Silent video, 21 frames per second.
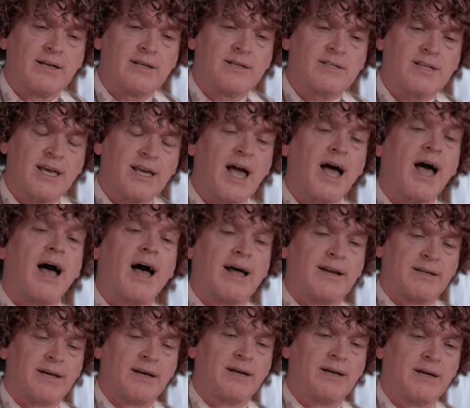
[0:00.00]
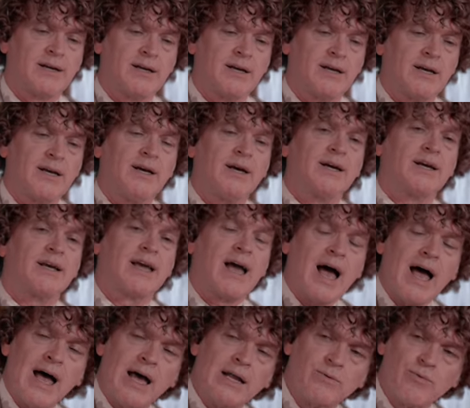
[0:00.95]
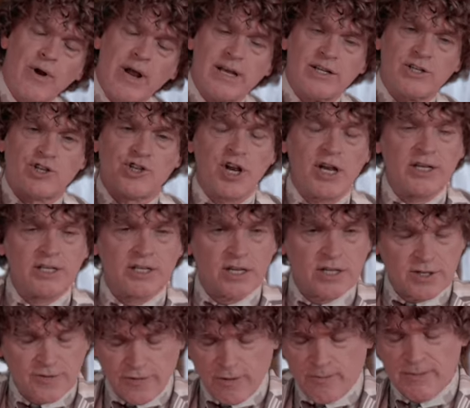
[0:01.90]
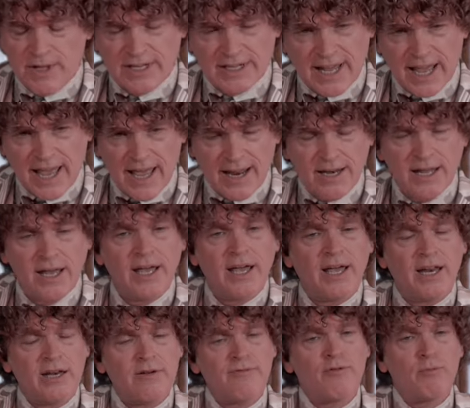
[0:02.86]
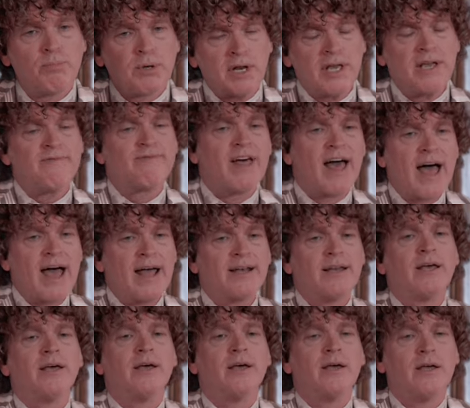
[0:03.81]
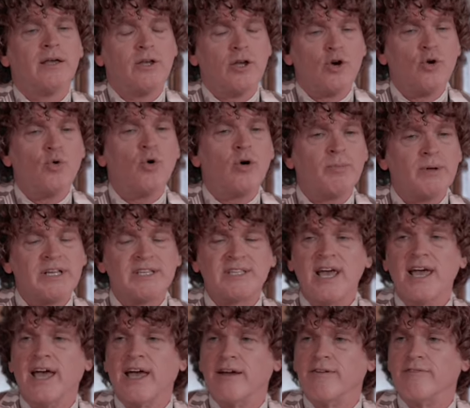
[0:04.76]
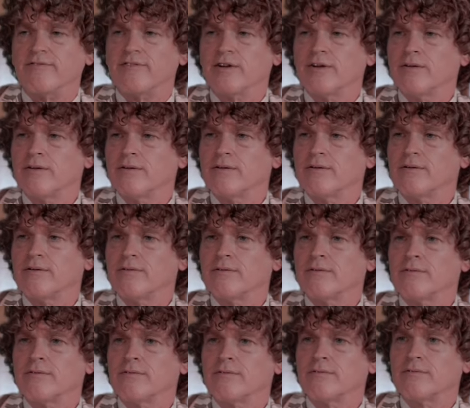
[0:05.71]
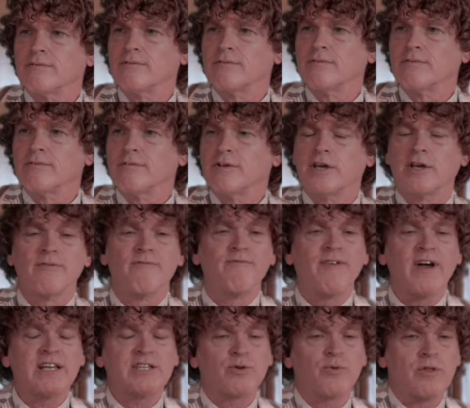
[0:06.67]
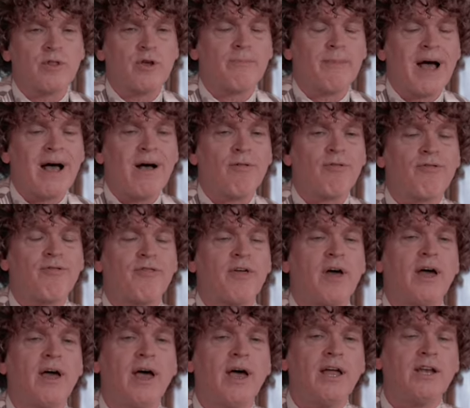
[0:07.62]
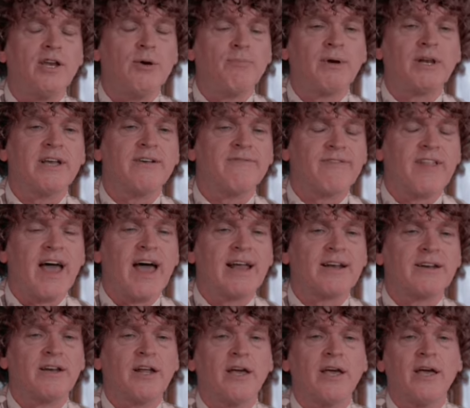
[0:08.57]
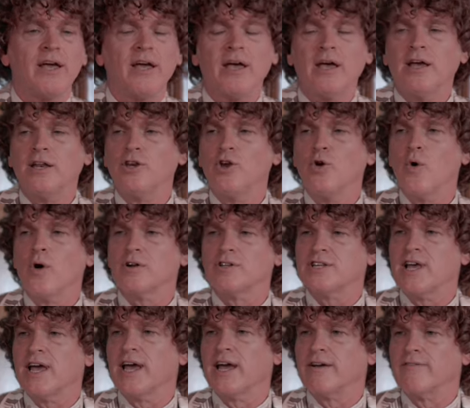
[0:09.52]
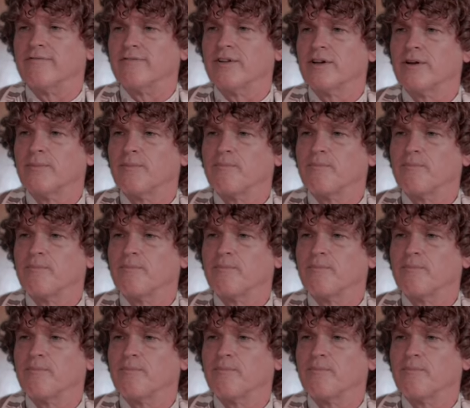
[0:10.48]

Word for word: say God, God, God raised Jesus from the dead, and if you believe that, you will be saved. You confess with your mouth and you believe that and you are saved.